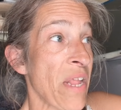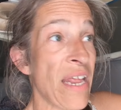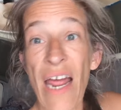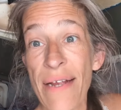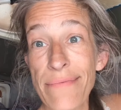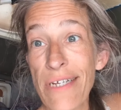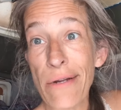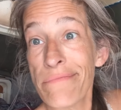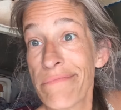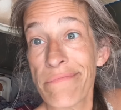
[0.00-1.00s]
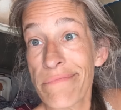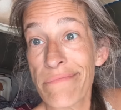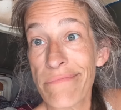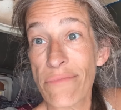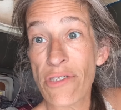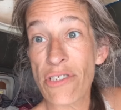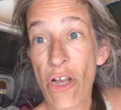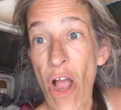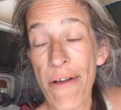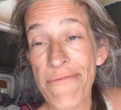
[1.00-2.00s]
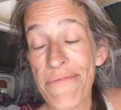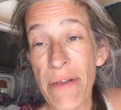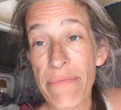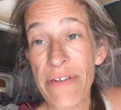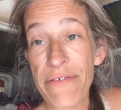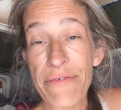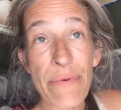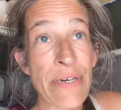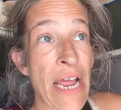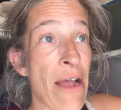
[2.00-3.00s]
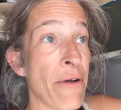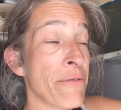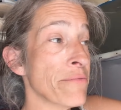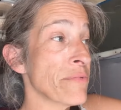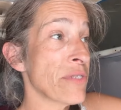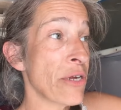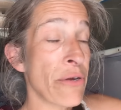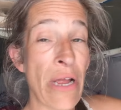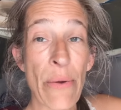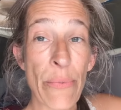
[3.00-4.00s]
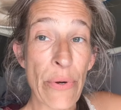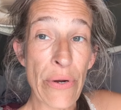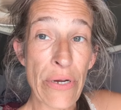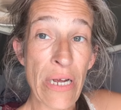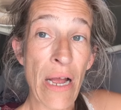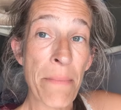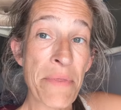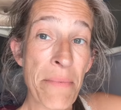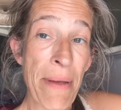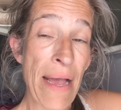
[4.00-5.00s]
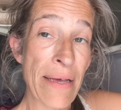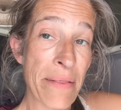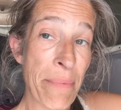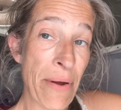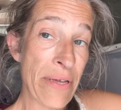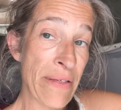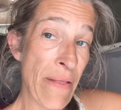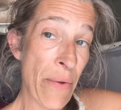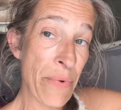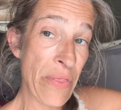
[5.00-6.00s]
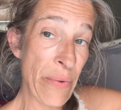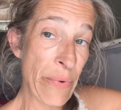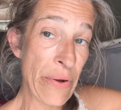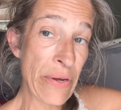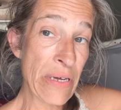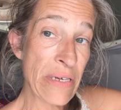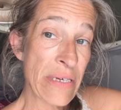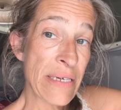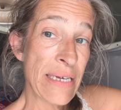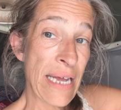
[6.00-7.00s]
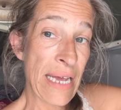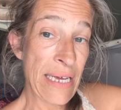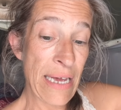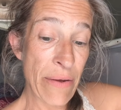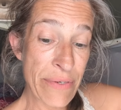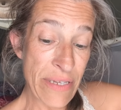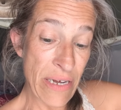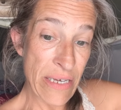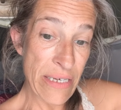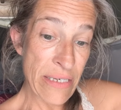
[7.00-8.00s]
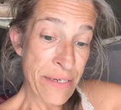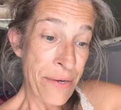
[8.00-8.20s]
I, you know, took off. And we're now there at work. I'm in the back of the parking lot where they work, hanging out with Nugget.